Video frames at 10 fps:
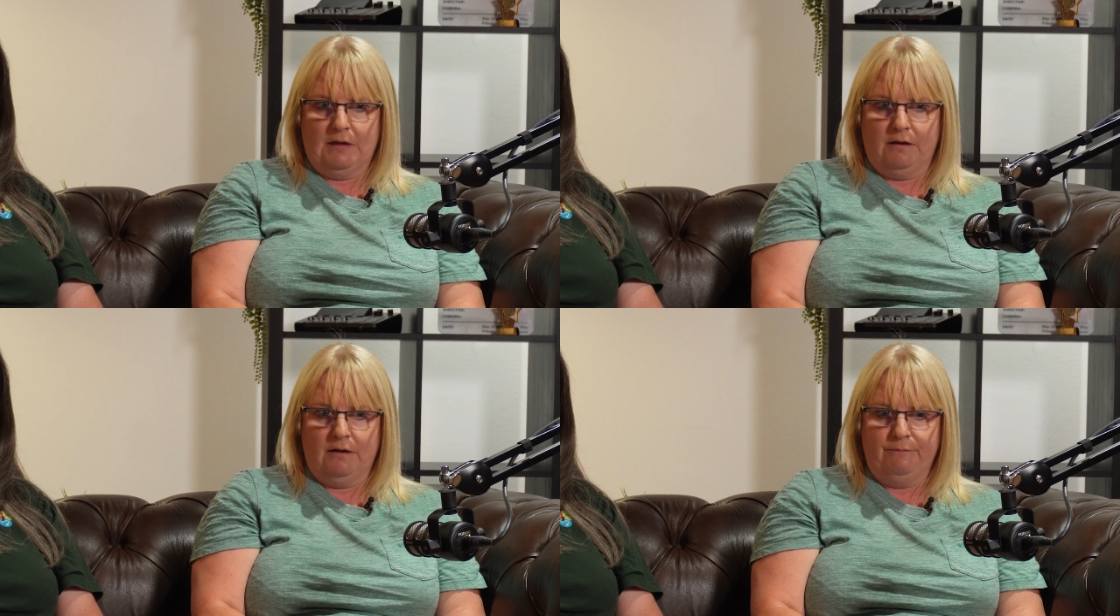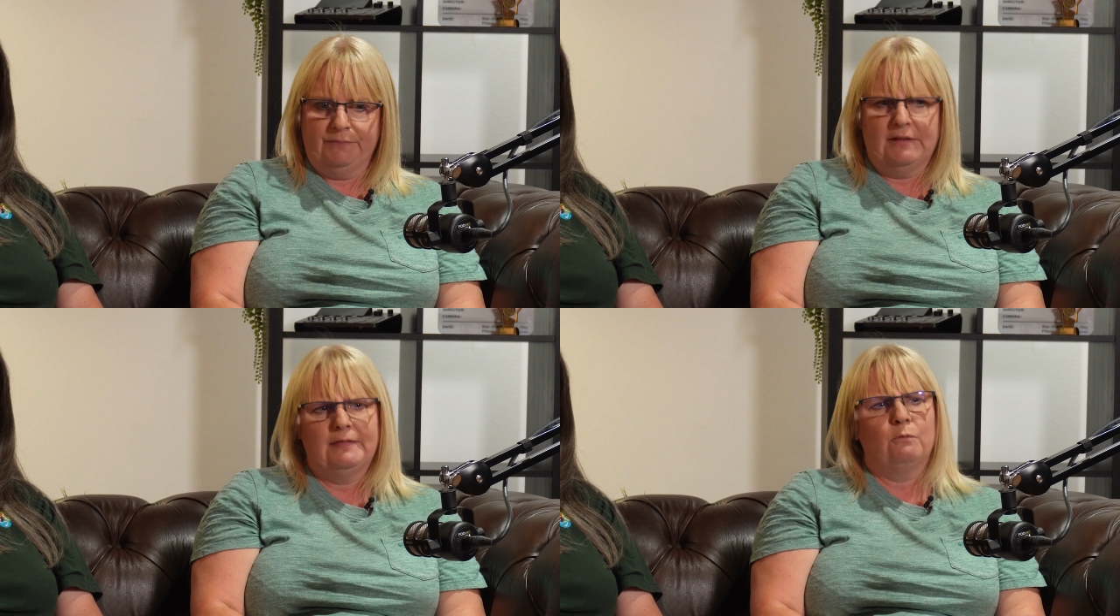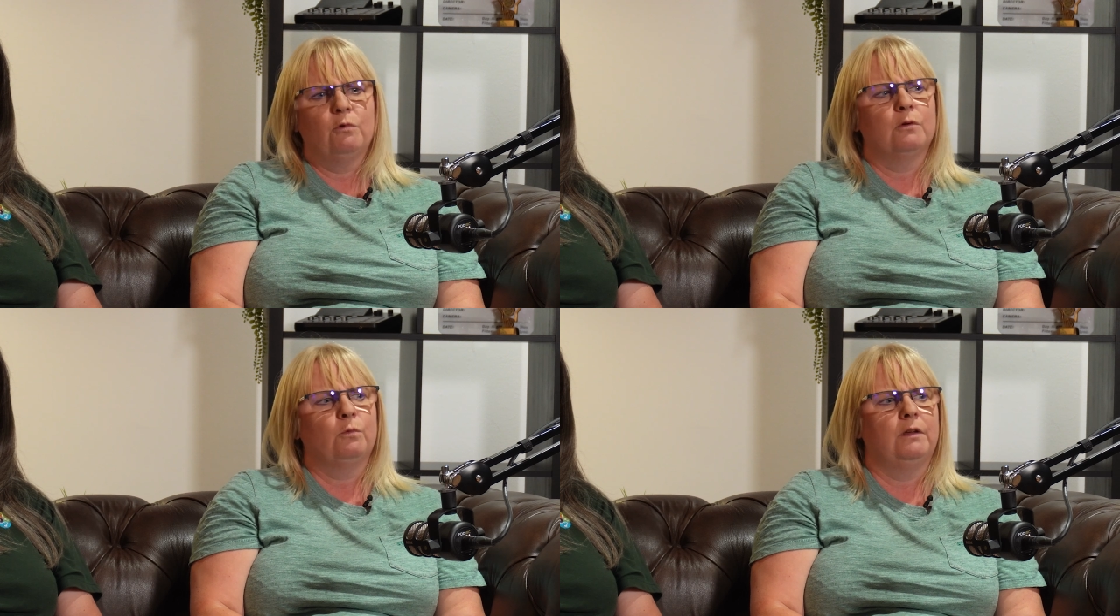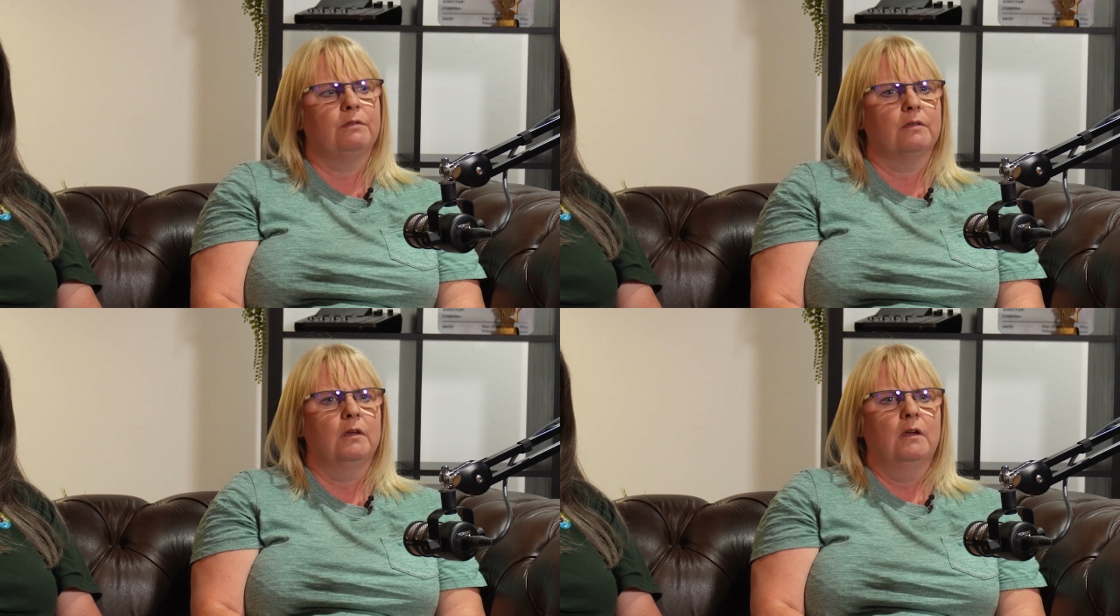I think they work
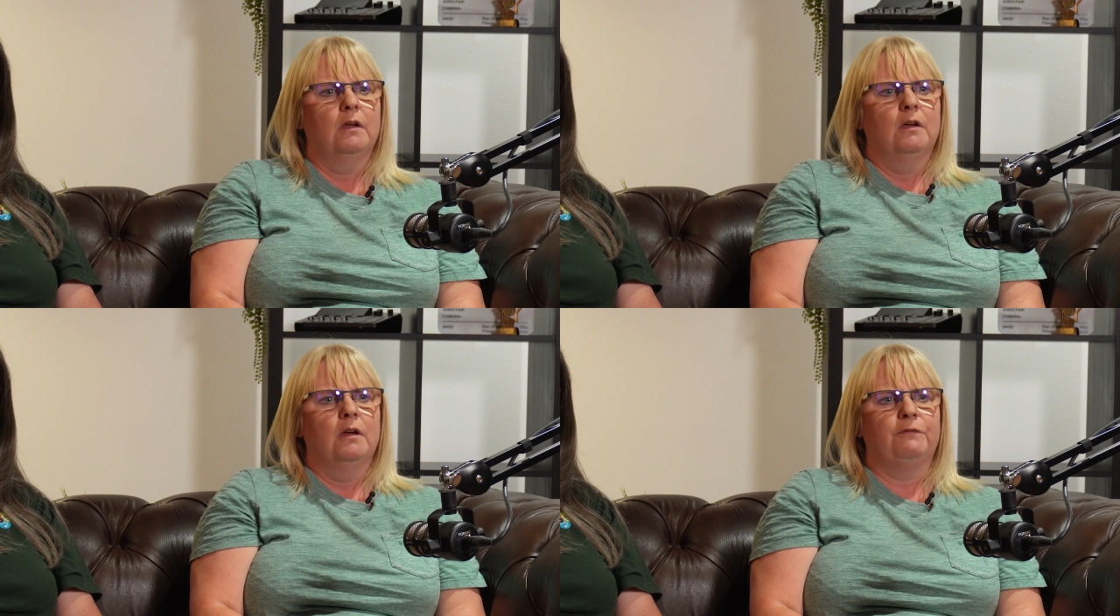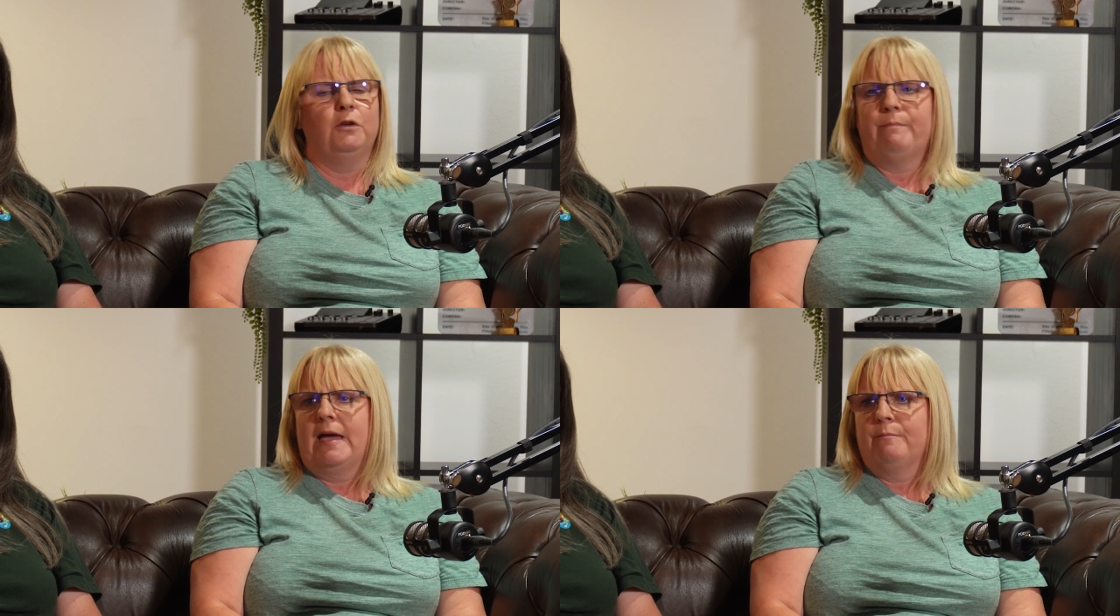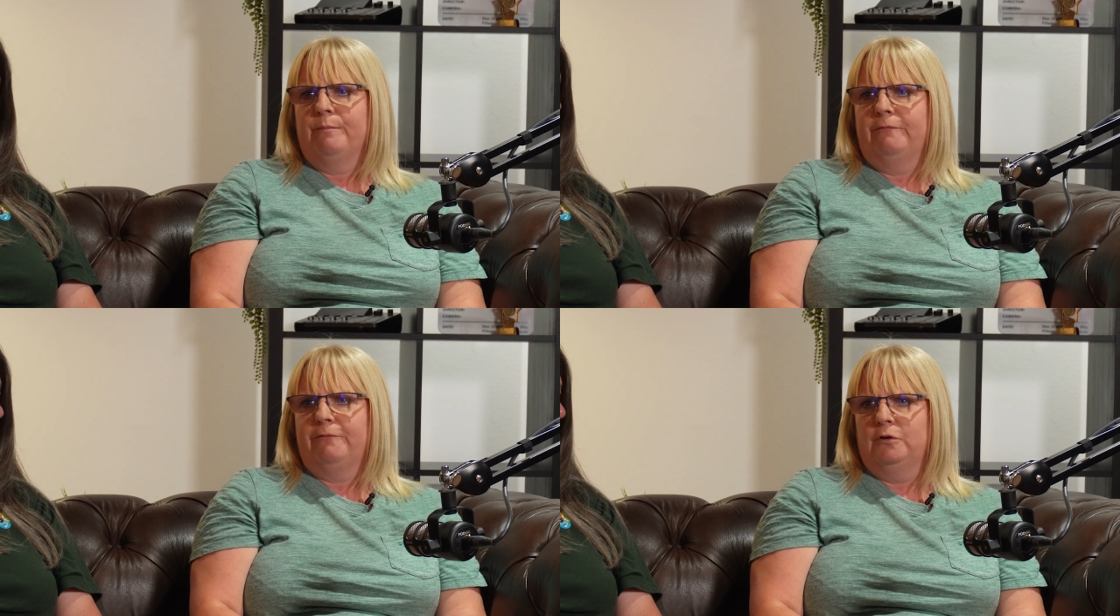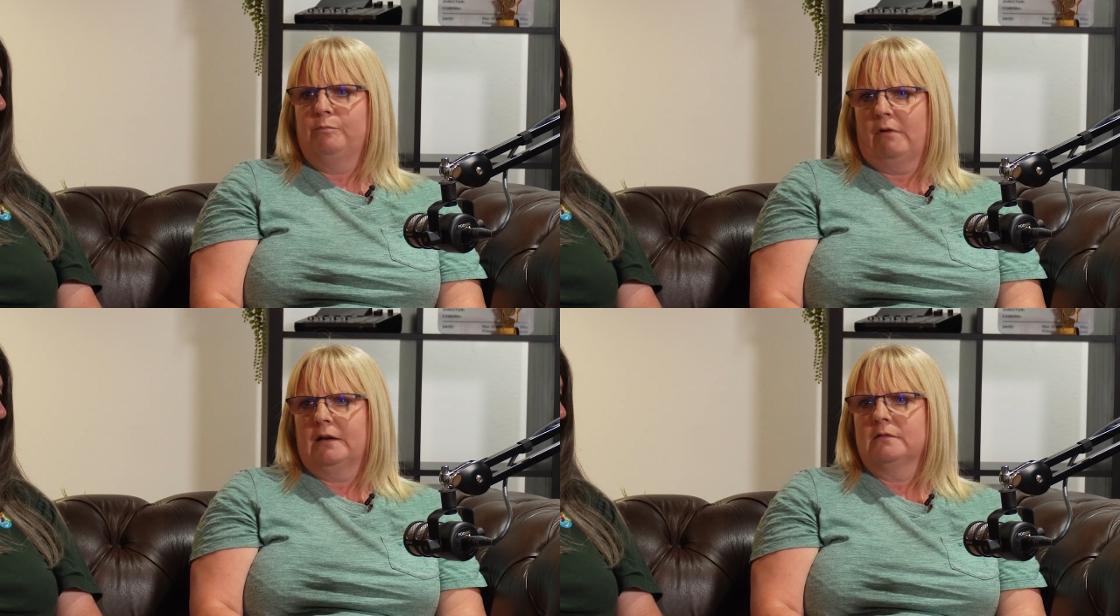with a few pet
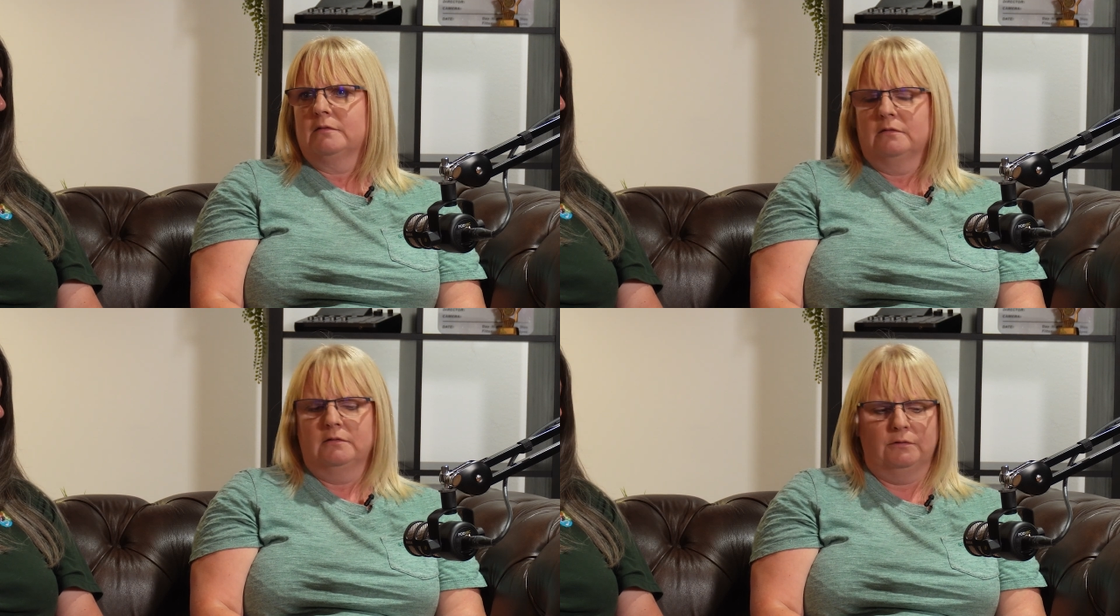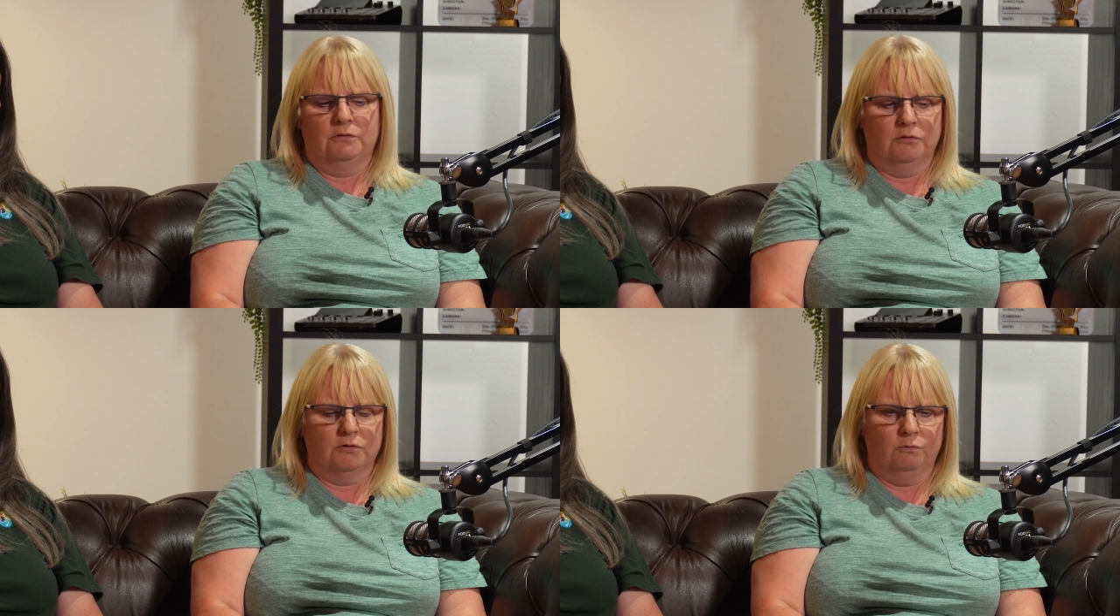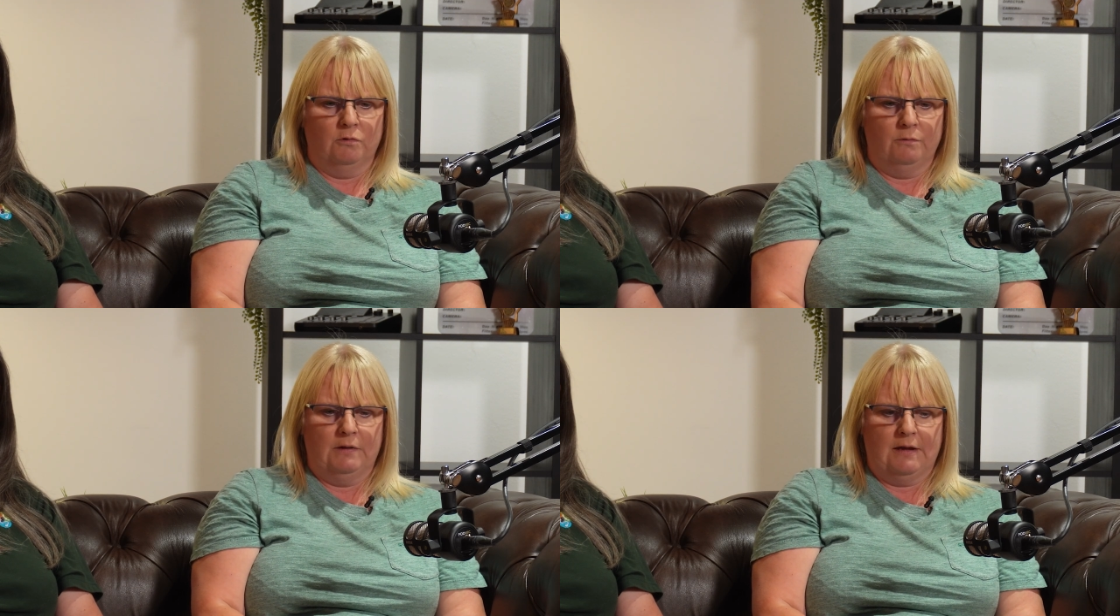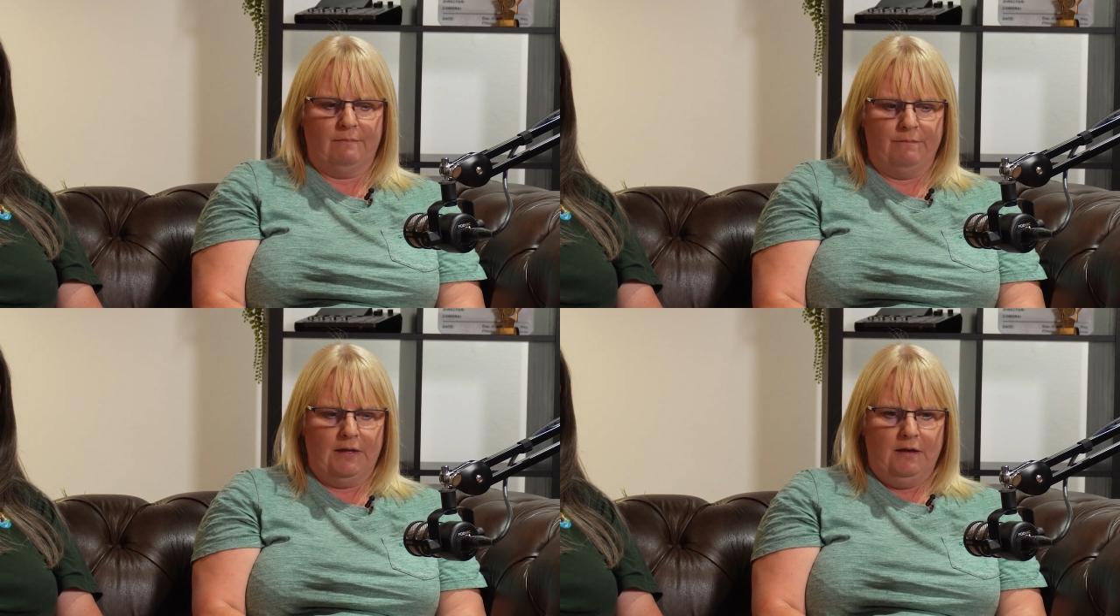food brands, so we've done some work with
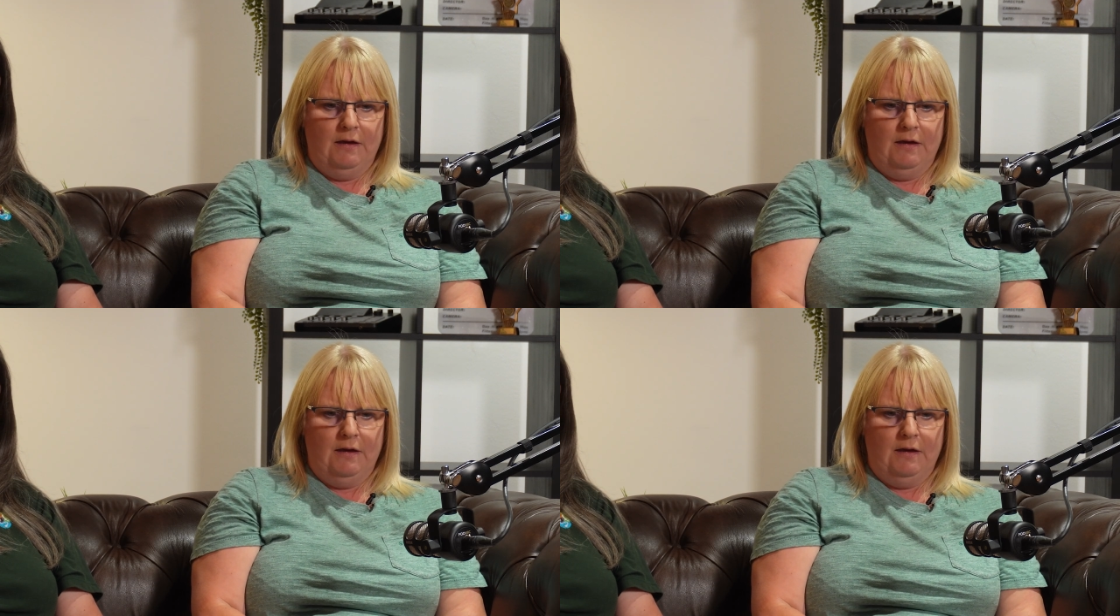them.